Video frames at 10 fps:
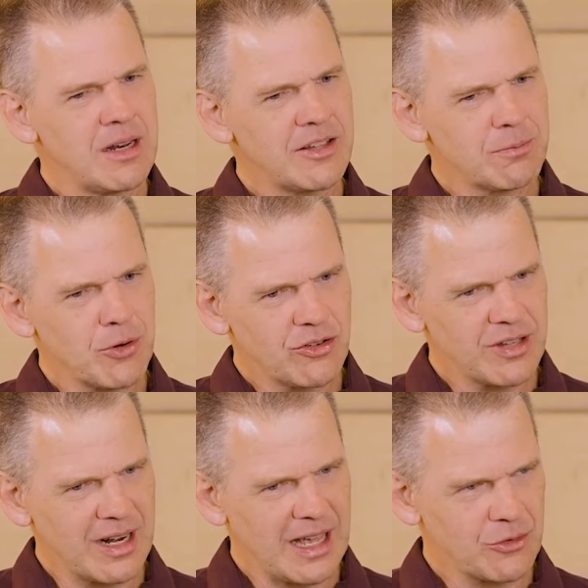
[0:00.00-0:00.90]
Let's
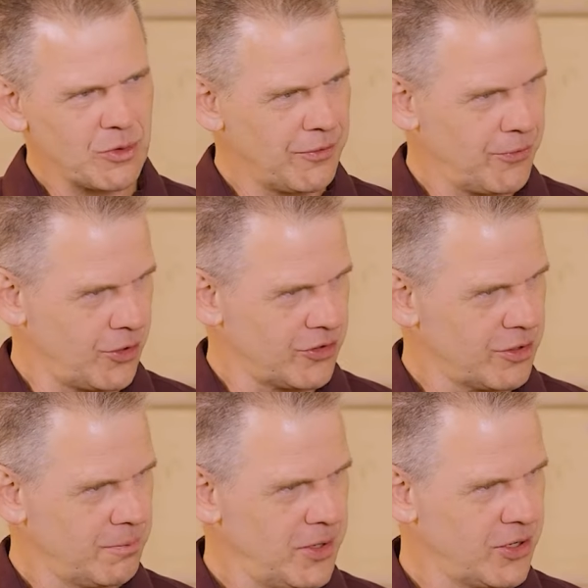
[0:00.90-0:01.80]
approach that last one
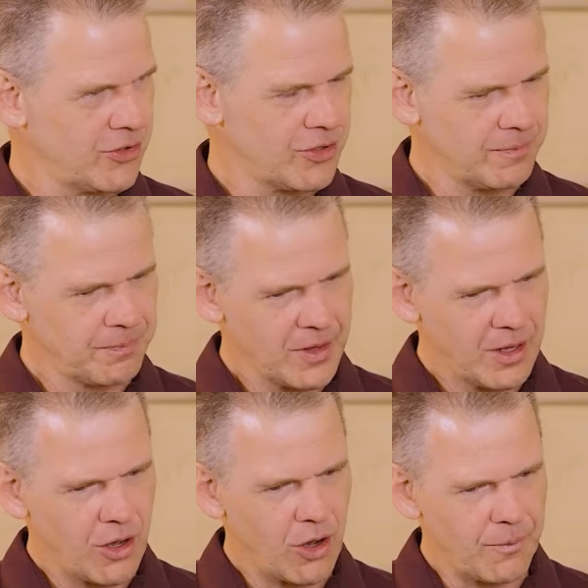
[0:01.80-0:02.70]
first, because
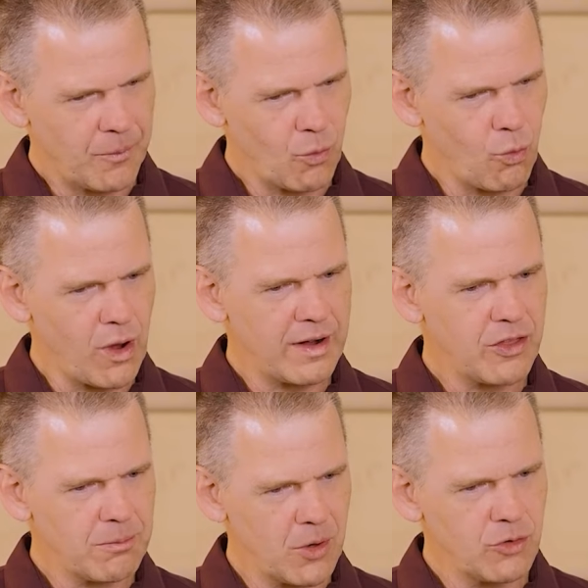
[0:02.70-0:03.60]
one
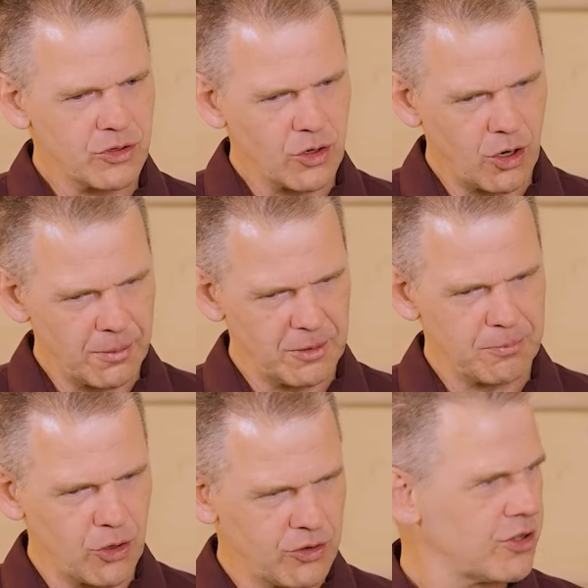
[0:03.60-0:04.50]
of the most common
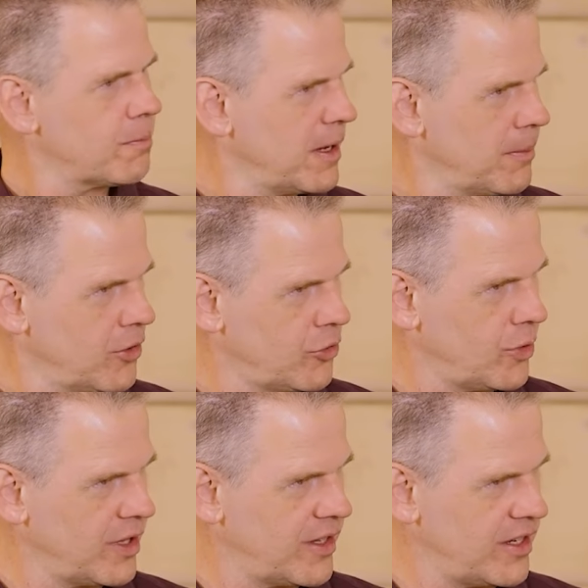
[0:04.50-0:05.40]
approaches that people are
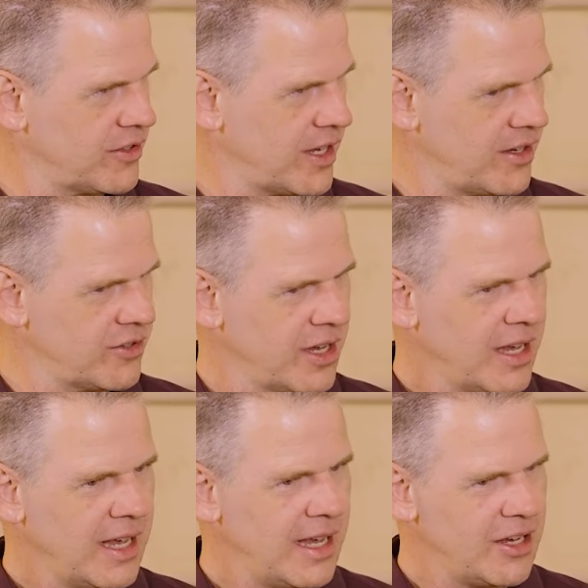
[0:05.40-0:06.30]
doing these days
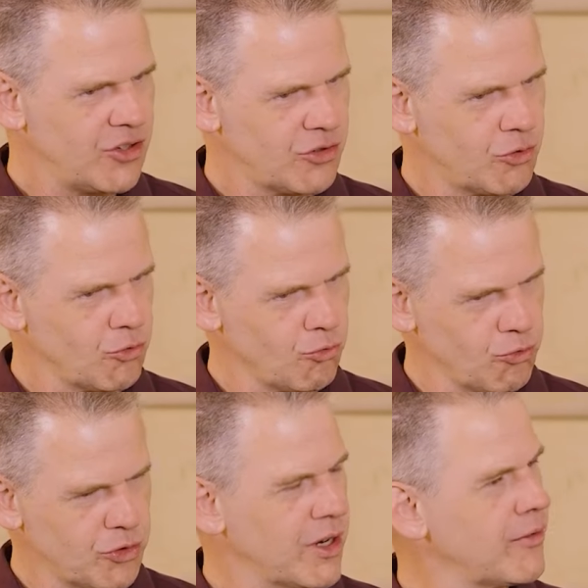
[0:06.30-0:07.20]
is
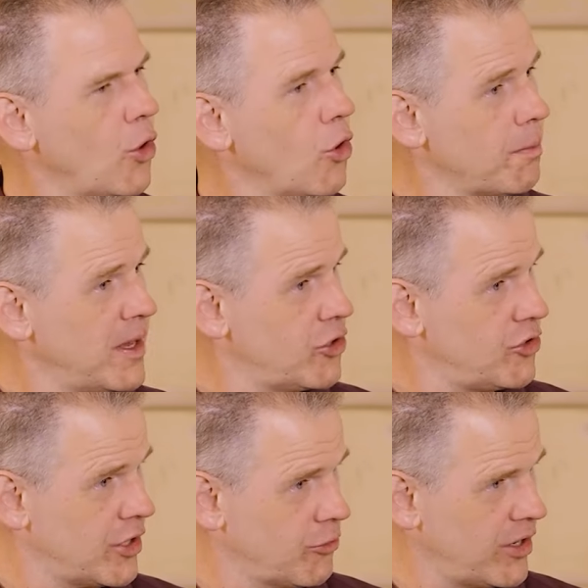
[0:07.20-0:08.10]
retrieval augmented
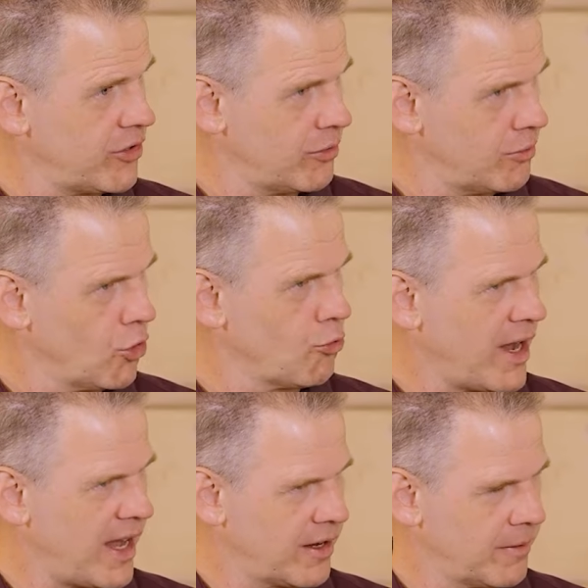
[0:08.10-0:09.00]
generation, or
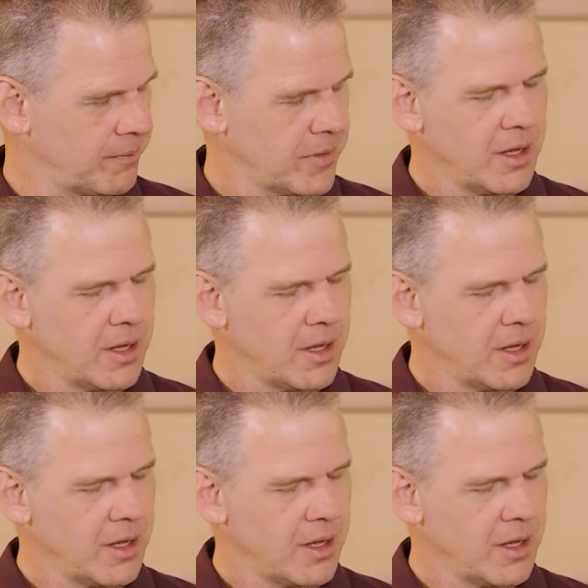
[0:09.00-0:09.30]
RAG.